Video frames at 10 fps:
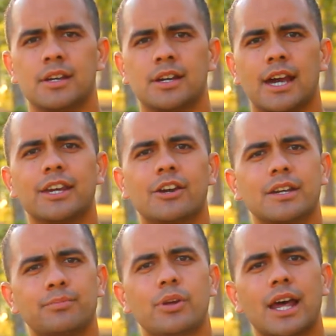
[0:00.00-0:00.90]
Are they going to
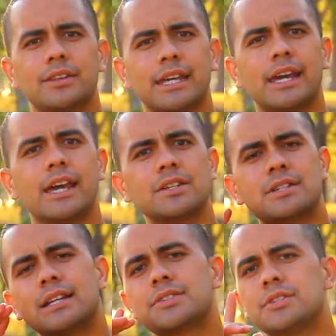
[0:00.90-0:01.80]
pull out their ears
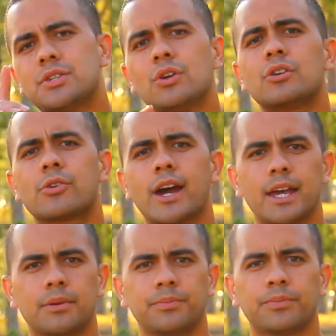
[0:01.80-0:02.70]
and listen to your cry?
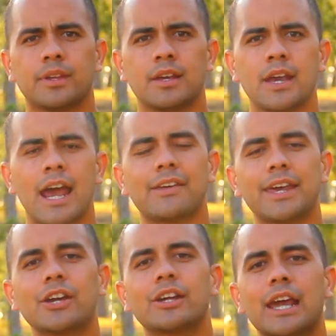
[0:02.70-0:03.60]
Are
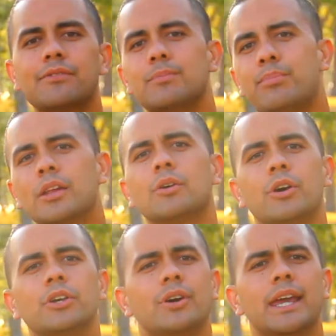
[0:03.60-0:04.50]
they going to even bother
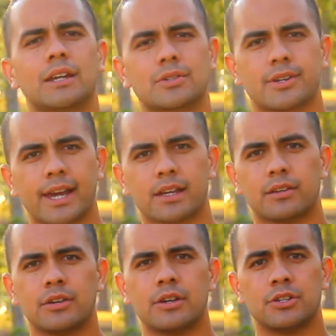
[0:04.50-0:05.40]
what your hair looks like?
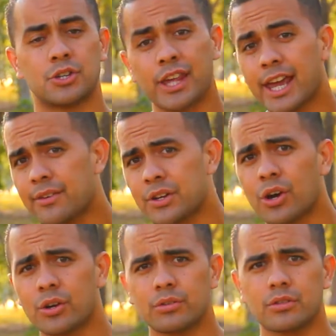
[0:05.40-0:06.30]
Do they even
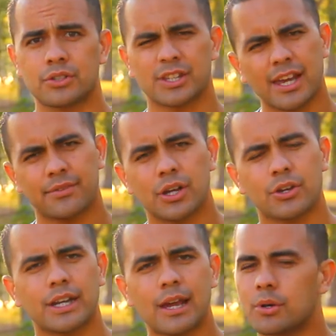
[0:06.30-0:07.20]
know? Do they even know
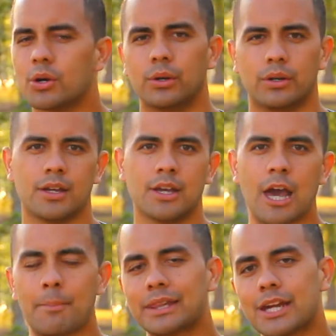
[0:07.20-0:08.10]
your name? No.
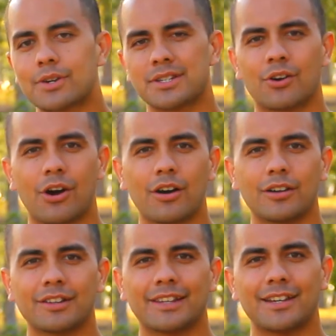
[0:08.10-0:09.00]
But there is a
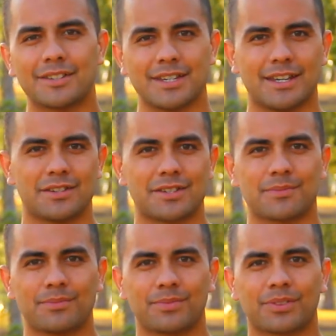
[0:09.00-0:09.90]
God that says,
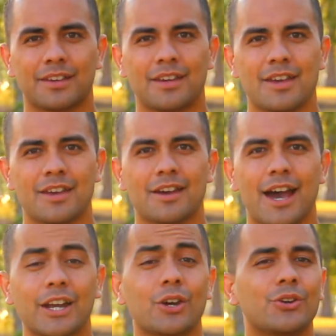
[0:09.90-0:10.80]

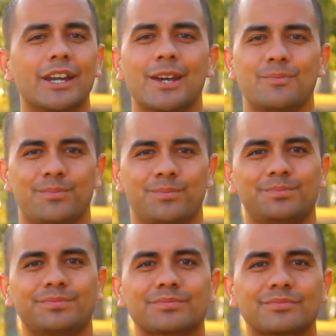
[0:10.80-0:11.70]
I know your name.
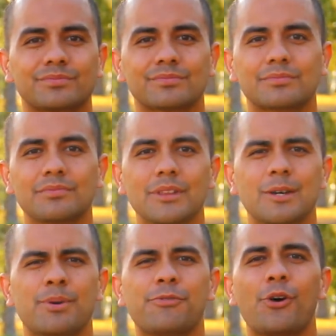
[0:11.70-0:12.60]

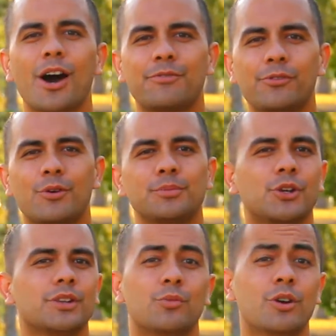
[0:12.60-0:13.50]
Before I formed you
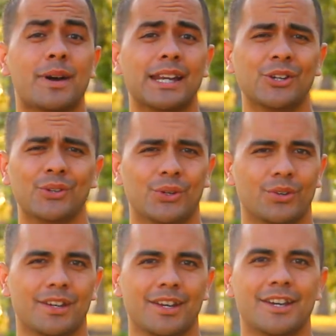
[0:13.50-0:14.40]
in the womb, I knew you.
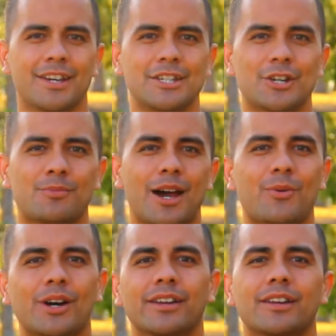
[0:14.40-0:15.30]
Jeremiah
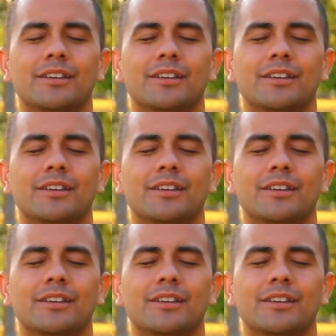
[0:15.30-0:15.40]
1.